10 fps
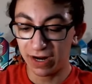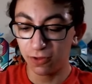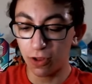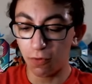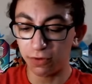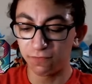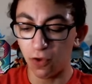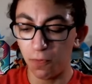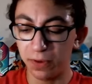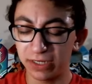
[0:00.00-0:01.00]
and Alolan
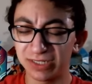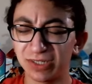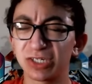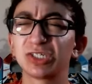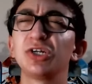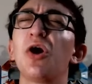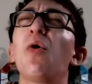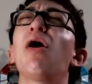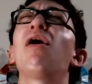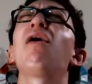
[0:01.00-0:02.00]
Vulpix in the
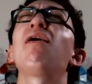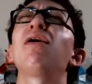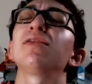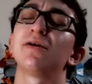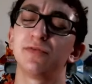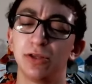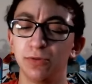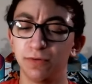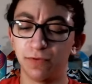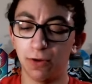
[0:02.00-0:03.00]
snow. Oh, I love
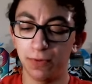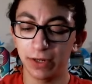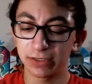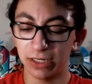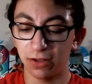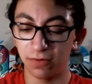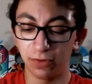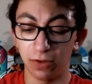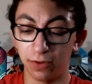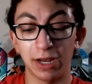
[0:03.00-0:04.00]
Alolan Vulpix. I love
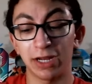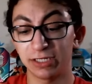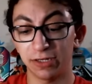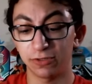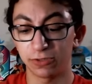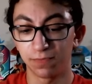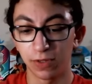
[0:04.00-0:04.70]
Alolan Ninetales.